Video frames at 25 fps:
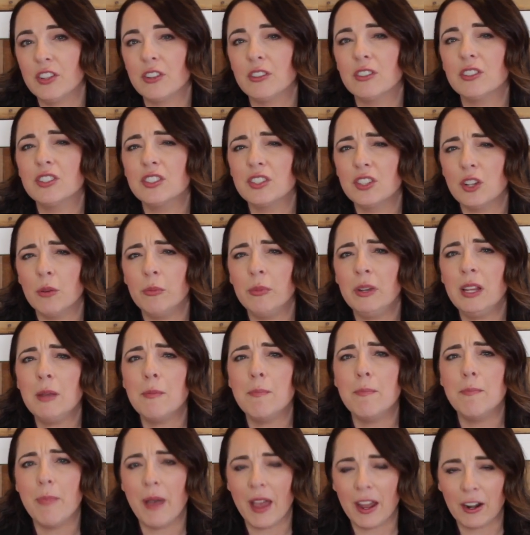There are so
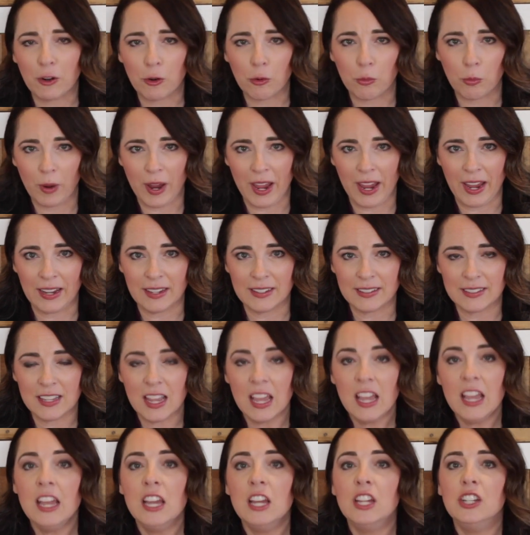many better ways
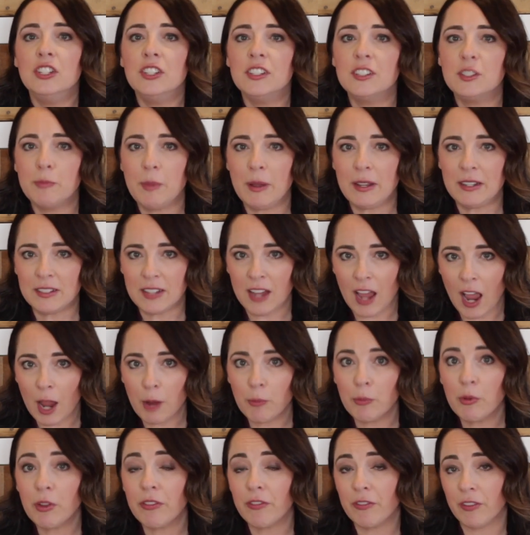to spend
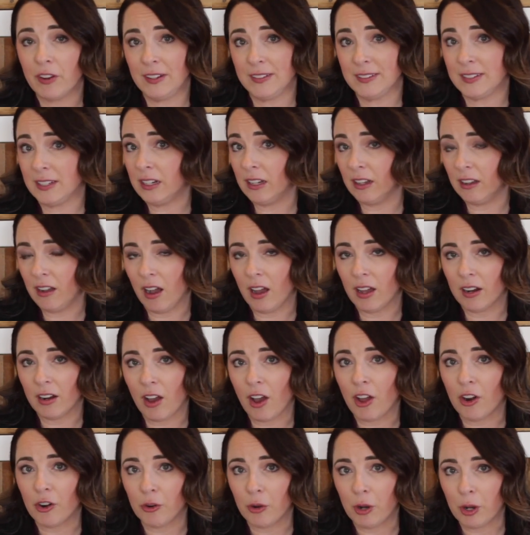time with friends in a God
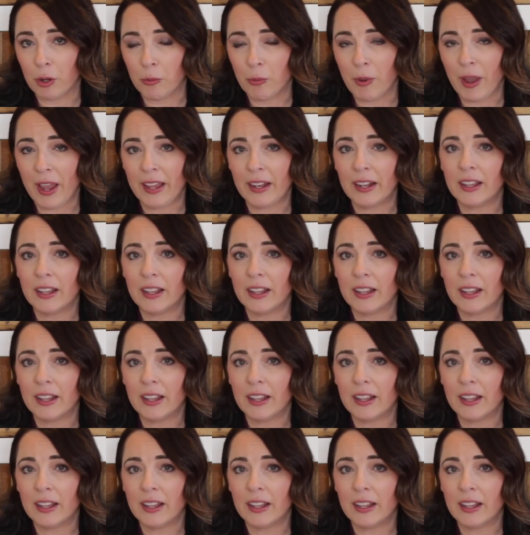honoring way.